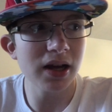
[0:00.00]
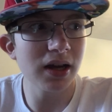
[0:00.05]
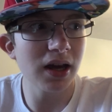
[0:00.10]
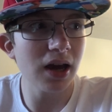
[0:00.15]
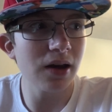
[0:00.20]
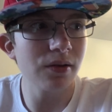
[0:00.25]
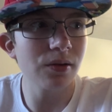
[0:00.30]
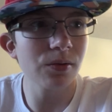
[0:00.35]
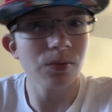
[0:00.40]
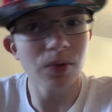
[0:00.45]
I
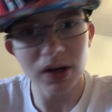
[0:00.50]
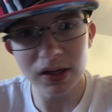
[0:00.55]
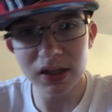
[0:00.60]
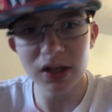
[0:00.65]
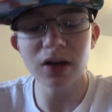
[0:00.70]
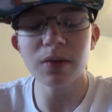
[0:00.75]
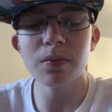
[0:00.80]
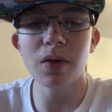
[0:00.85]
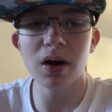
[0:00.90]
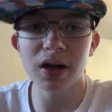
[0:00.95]
gave the rest
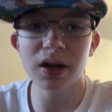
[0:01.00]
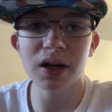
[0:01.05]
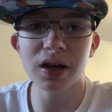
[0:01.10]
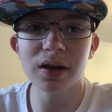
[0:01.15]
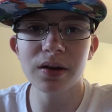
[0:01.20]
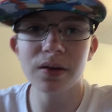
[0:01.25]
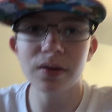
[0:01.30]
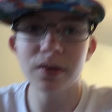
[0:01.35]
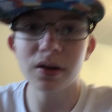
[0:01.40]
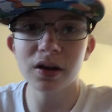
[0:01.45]
of the
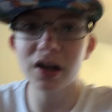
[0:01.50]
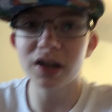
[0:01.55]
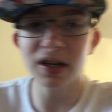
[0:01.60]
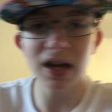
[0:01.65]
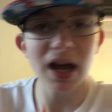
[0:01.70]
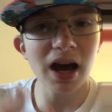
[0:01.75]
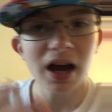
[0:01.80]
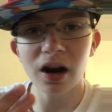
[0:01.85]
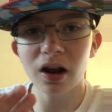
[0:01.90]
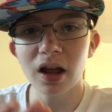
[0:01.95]
money because
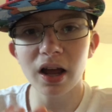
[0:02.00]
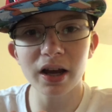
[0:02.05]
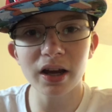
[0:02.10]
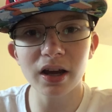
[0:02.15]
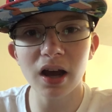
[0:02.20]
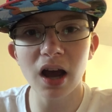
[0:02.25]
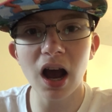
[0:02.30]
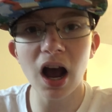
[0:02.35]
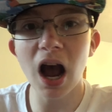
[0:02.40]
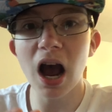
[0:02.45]
I had a, like
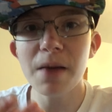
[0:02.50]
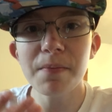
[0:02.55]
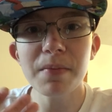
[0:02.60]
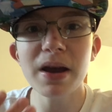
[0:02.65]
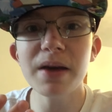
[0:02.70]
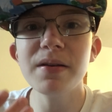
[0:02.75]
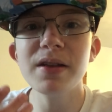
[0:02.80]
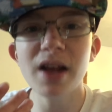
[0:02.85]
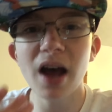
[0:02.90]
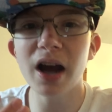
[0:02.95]
I
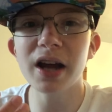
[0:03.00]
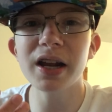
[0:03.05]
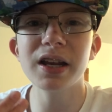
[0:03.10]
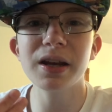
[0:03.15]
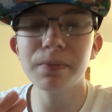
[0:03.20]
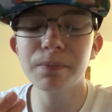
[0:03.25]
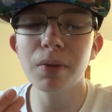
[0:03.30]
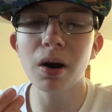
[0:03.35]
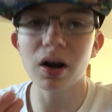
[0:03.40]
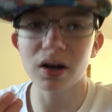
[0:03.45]
made
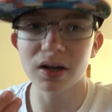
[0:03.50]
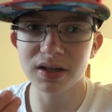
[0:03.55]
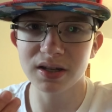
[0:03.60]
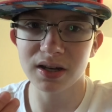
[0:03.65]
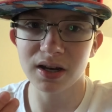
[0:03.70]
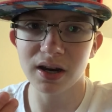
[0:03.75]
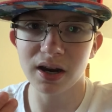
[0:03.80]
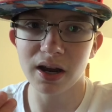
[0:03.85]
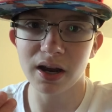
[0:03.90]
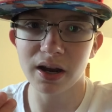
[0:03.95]
90 bucks
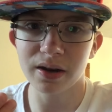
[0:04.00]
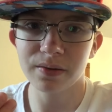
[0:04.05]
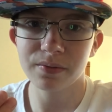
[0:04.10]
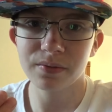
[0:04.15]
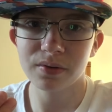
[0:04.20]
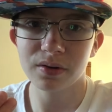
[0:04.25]
today.